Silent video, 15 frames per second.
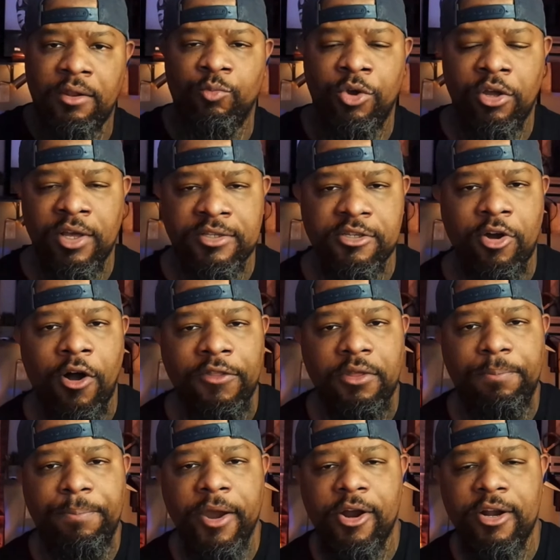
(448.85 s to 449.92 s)
It's called
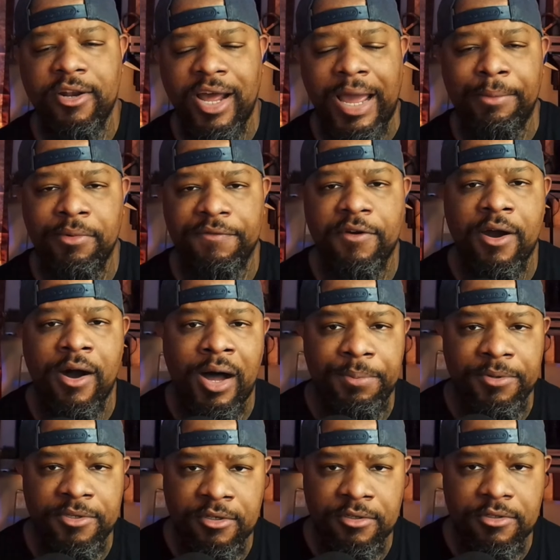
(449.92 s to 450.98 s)
the paradigm of
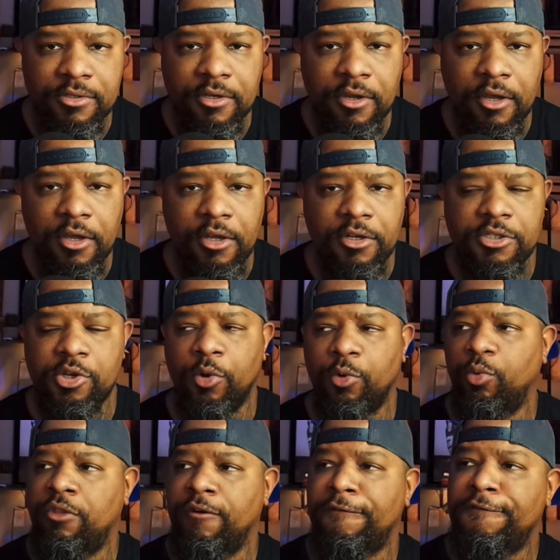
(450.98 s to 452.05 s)
competence.
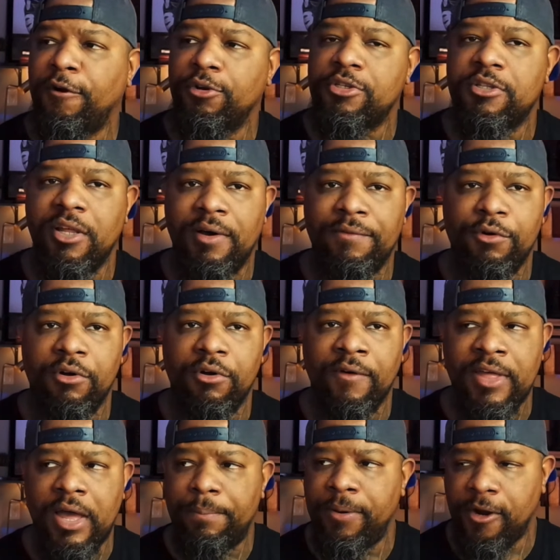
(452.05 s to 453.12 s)
So the first level of
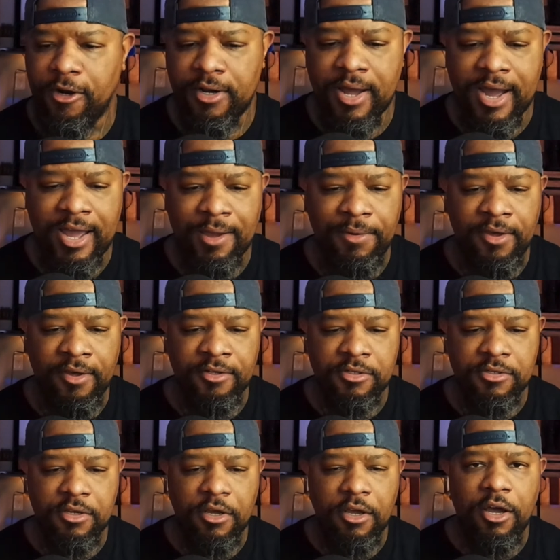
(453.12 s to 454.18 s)
that paradigm
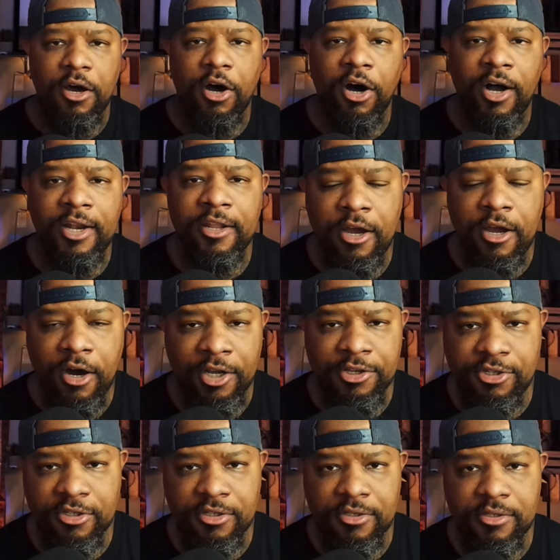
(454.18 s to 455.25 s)
is
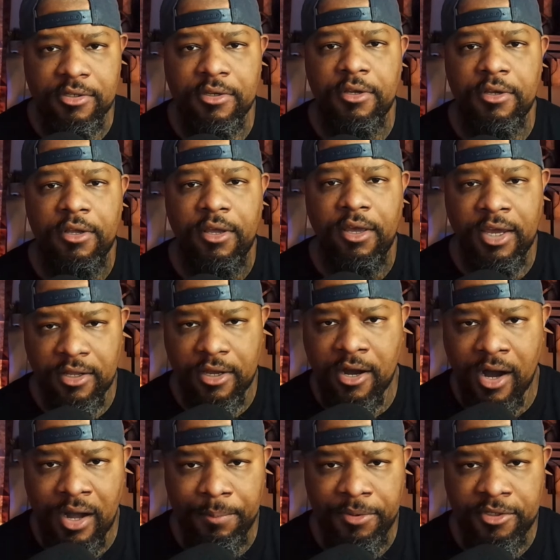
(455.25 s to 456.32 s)
unconscious
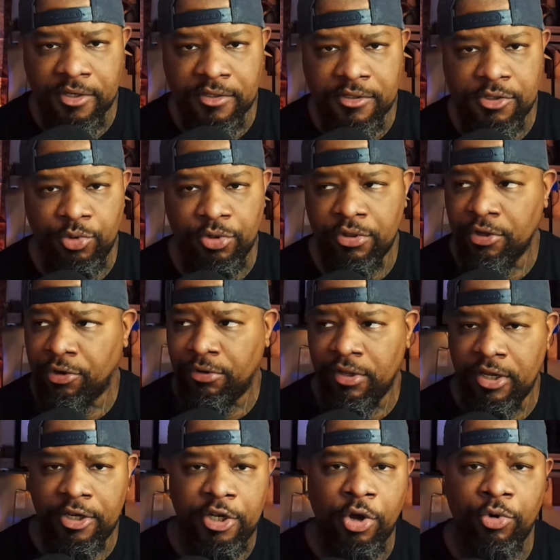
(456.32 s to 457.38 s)
incompetence. You
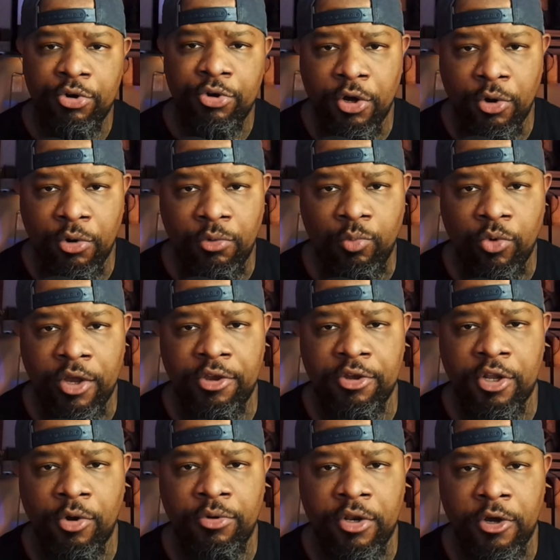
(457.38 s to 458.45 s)
literally don't know what you
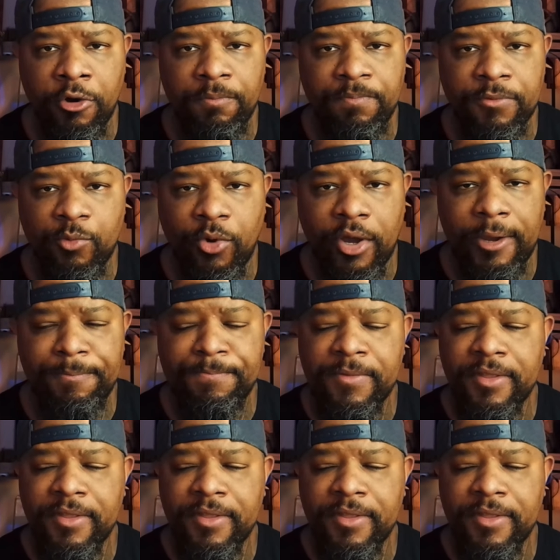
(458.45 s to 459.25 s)
don't know, right?